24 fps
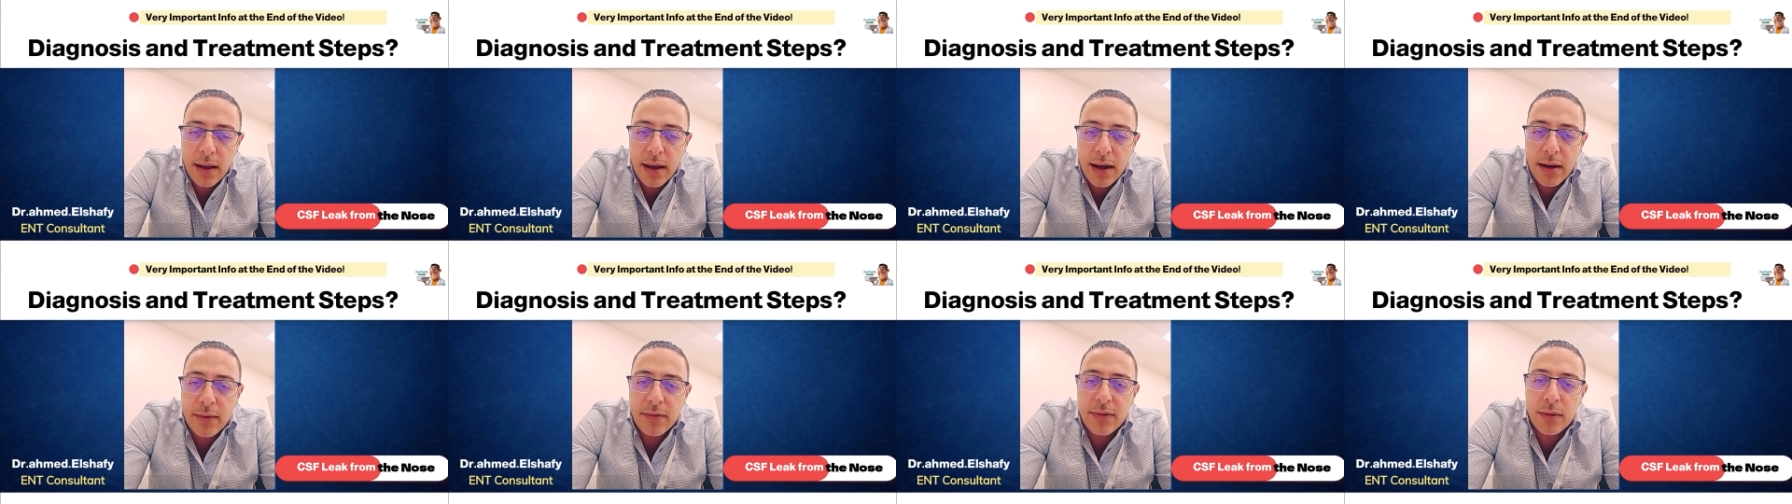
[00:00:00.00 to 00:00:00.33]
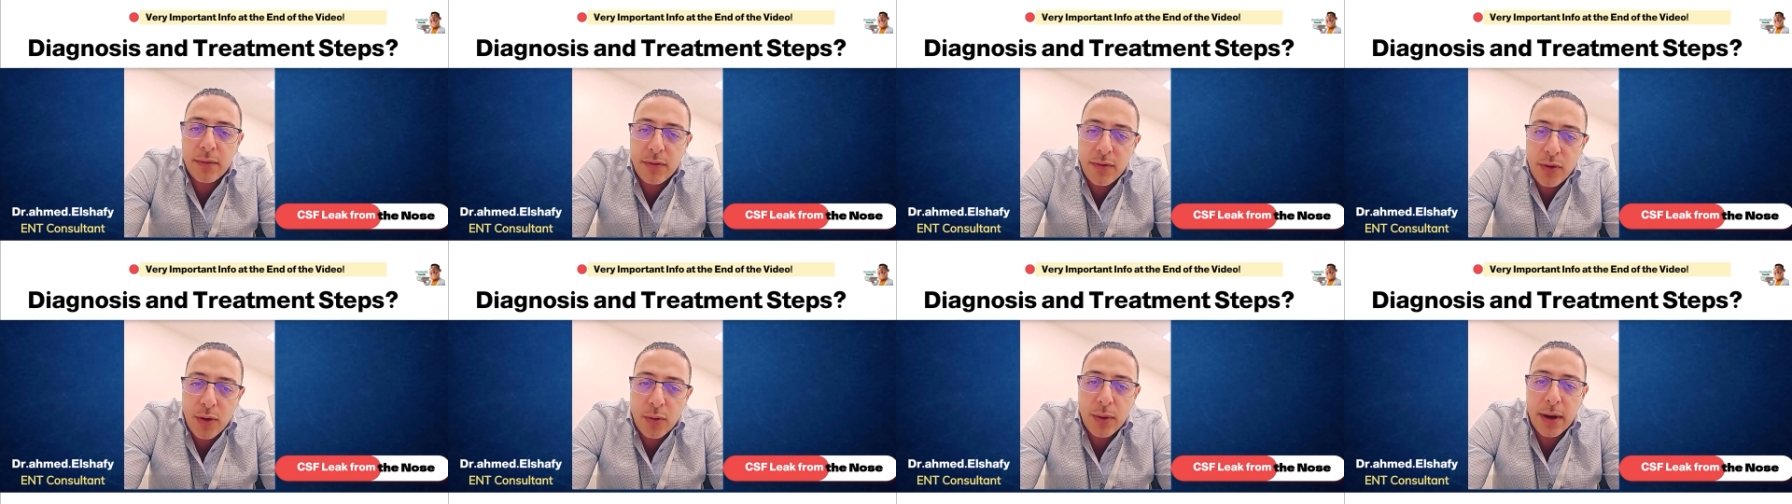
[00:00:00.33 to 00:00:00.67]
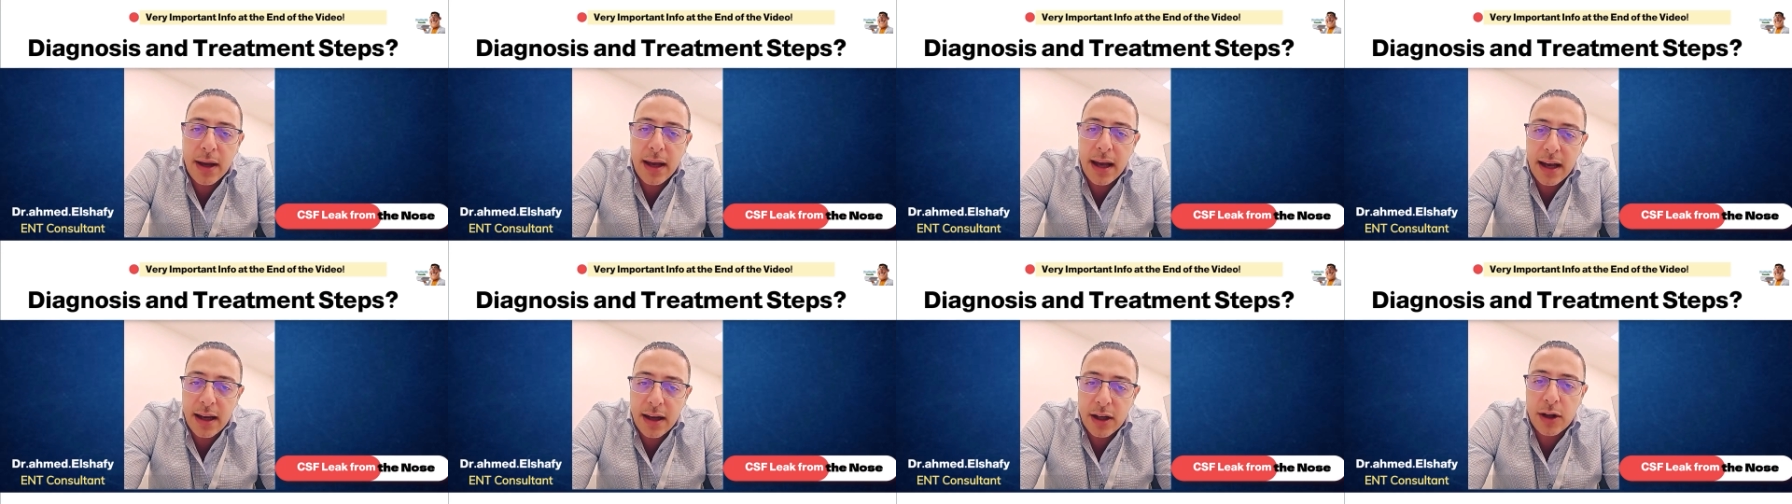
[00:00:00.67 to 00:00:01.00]
If the fluid
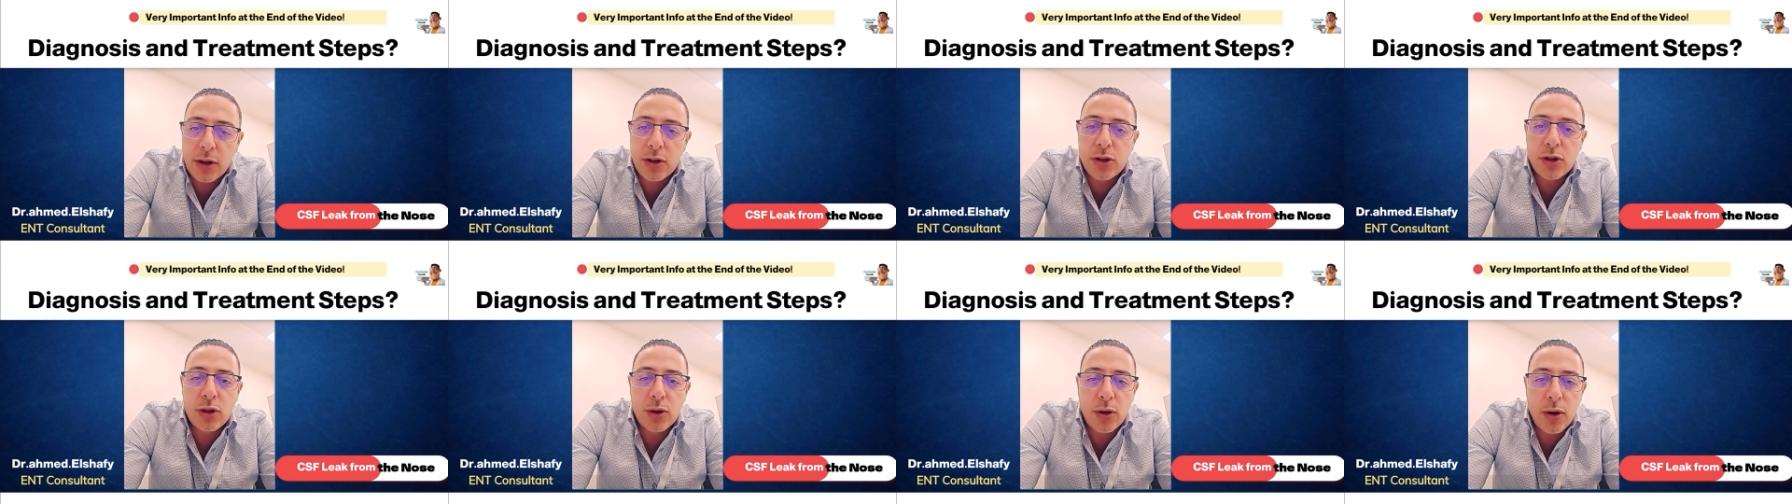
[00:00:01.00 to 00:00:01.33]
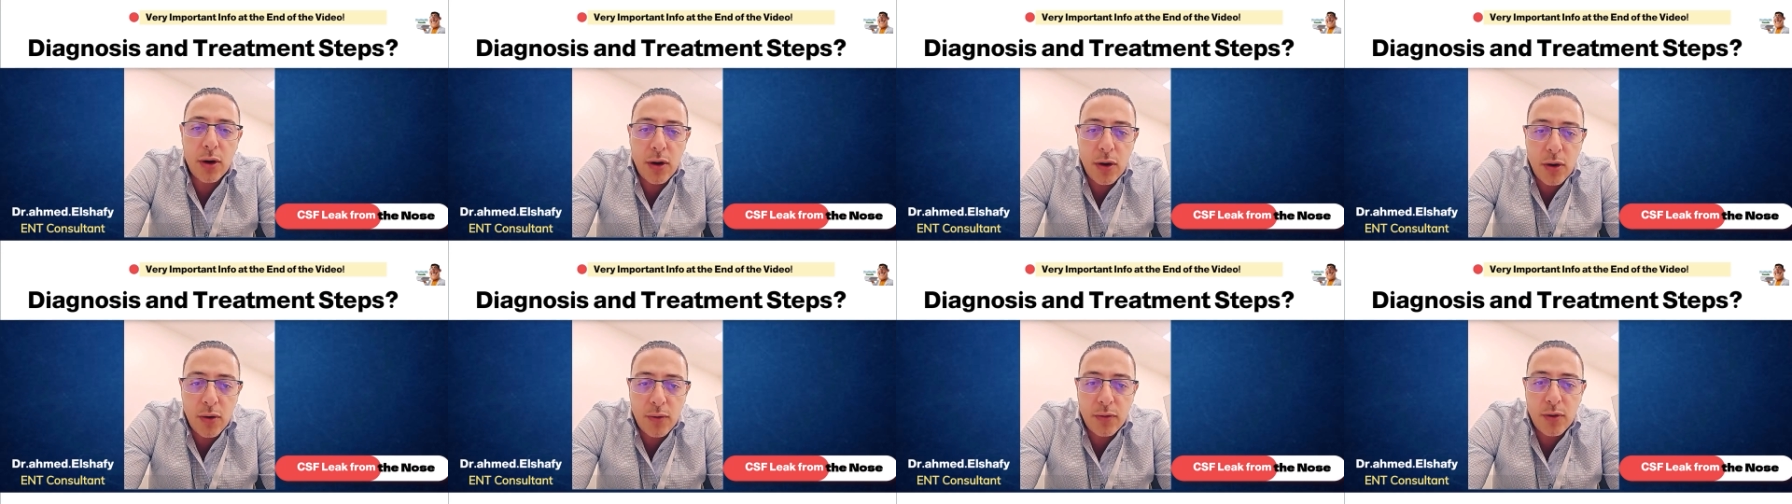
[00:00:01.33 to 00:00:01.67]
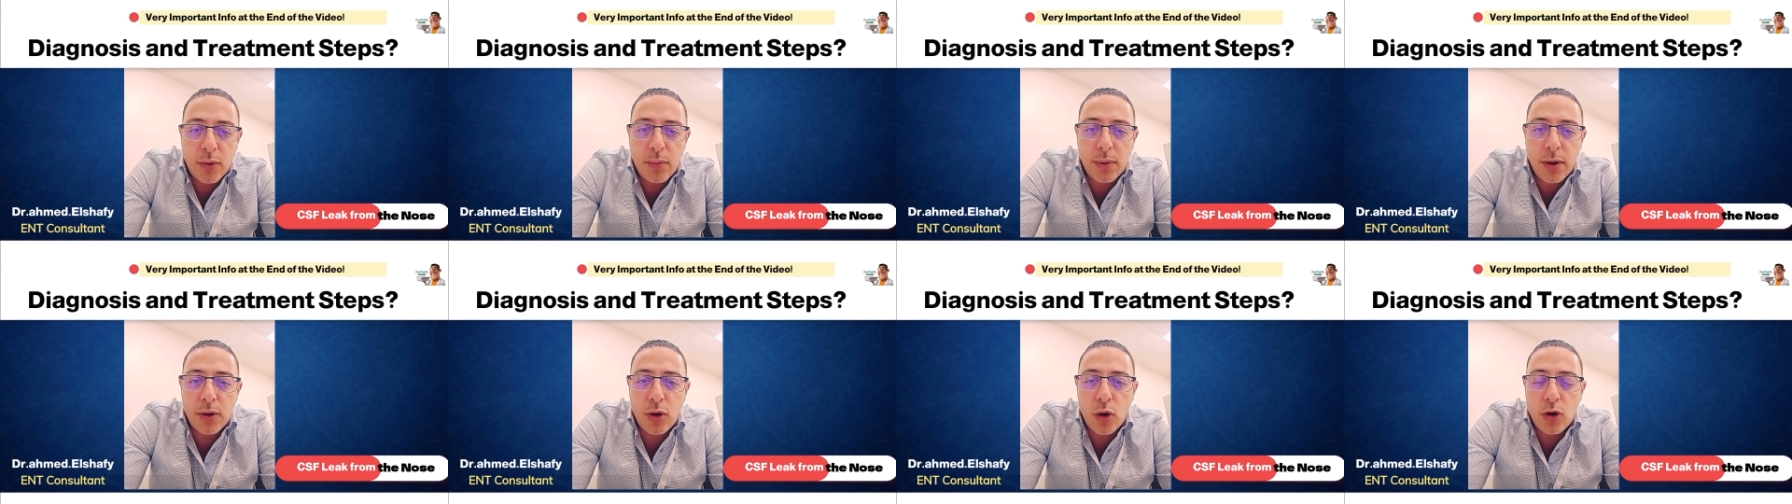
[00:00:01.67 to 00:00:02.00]
leakage
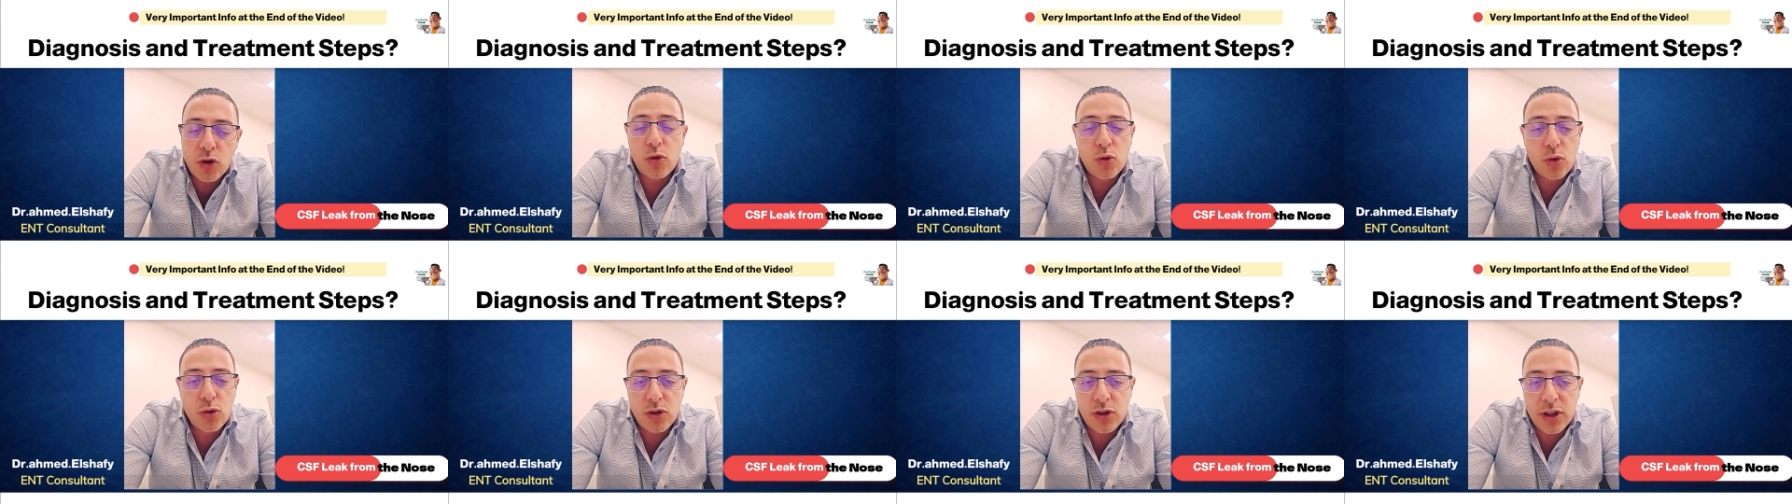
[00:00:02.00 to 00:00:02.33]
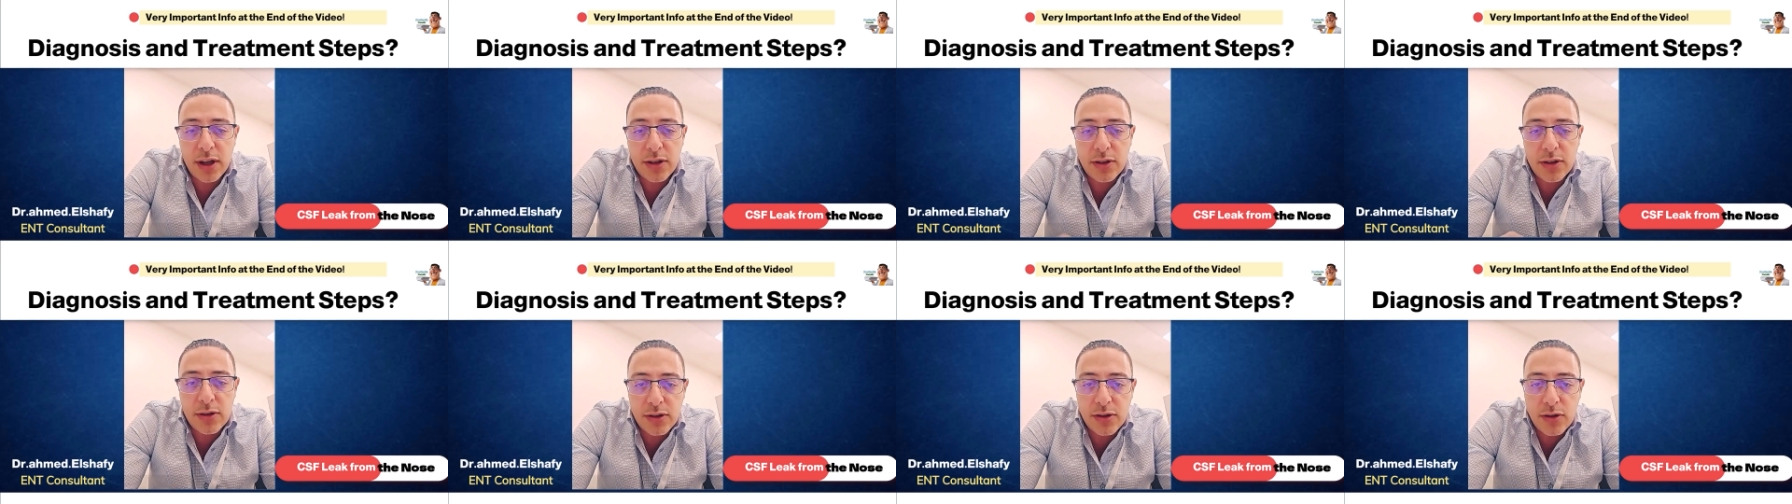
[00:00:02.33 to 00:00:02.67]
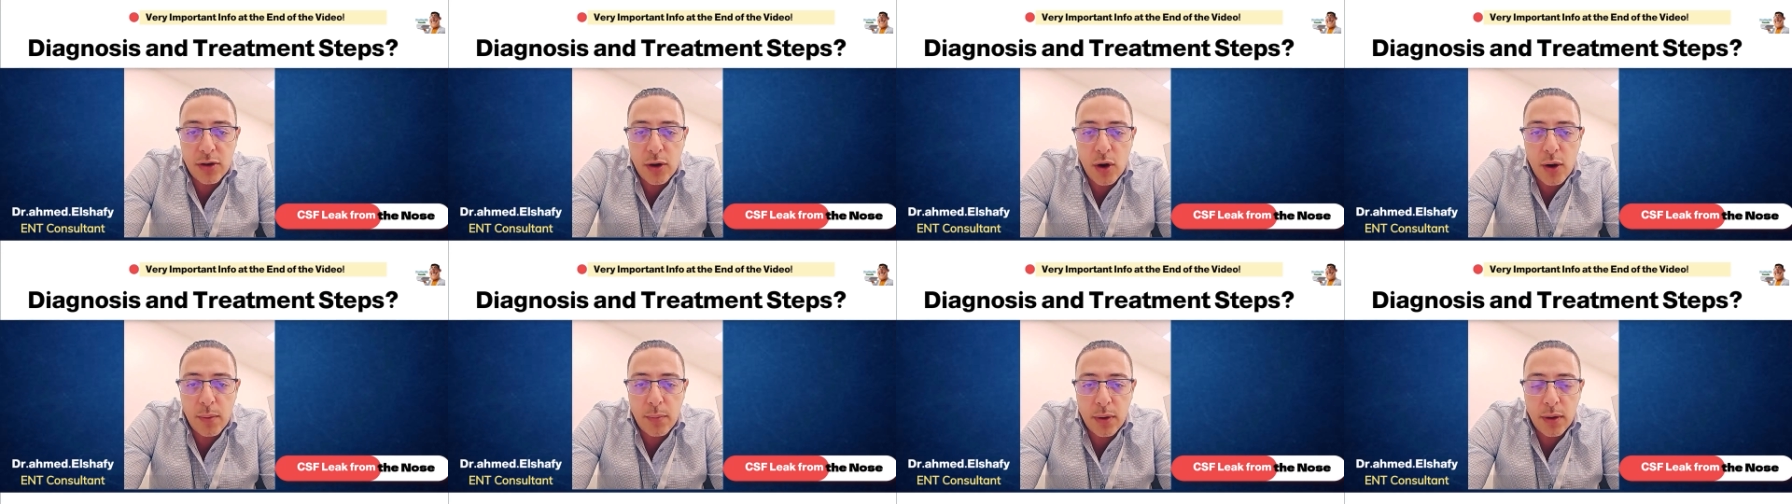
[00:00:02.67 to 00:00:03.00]
from the nostrils doesn't
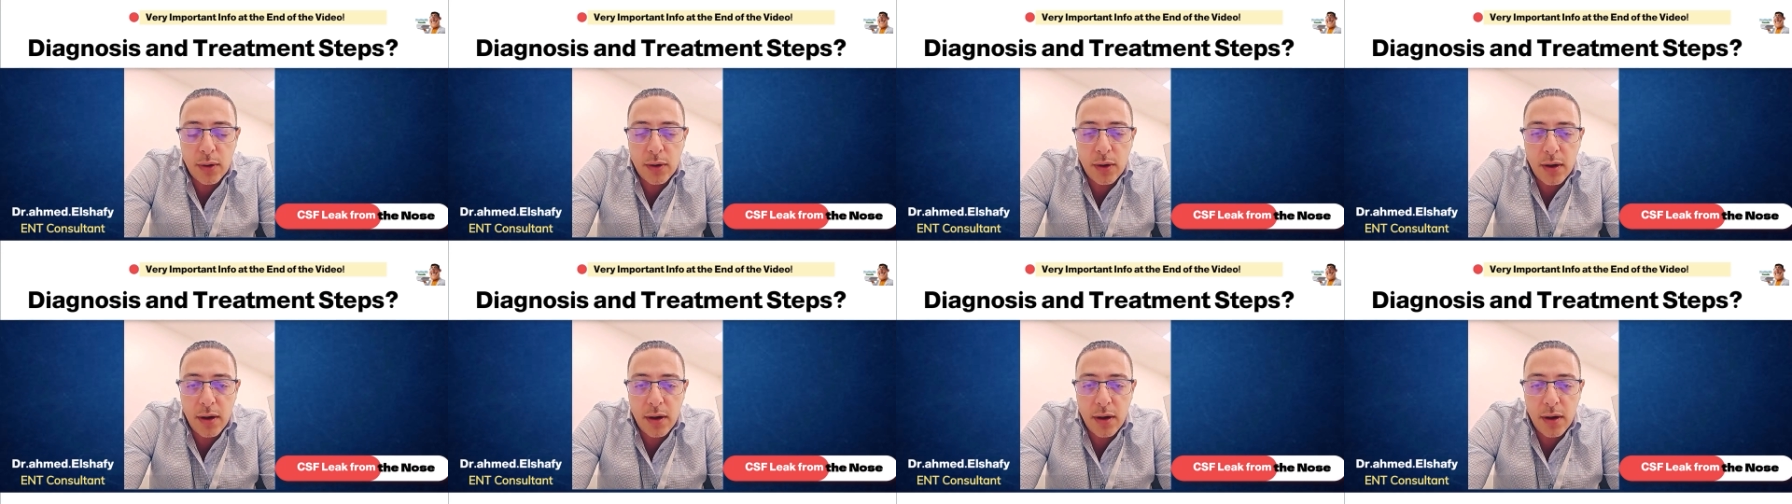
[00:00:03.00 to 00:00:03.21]
stop,